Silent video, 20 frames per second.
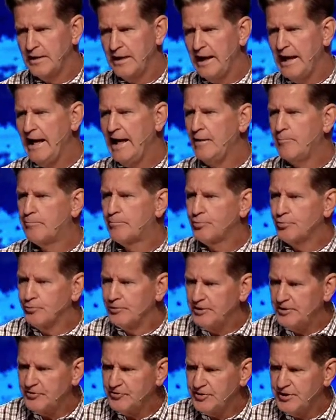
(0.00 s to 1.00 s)
A
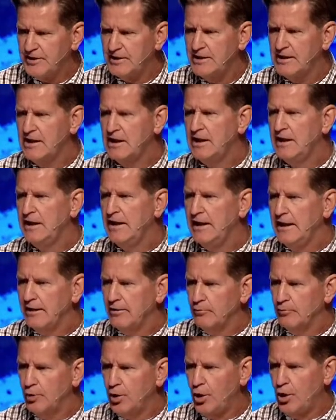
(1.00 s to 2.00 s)
prison in
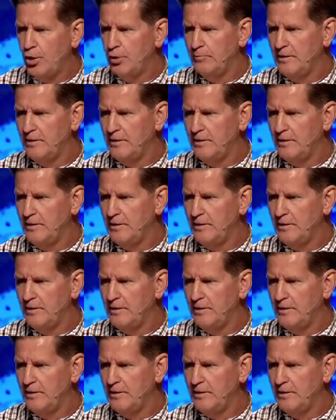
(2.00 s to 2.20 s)
Rome.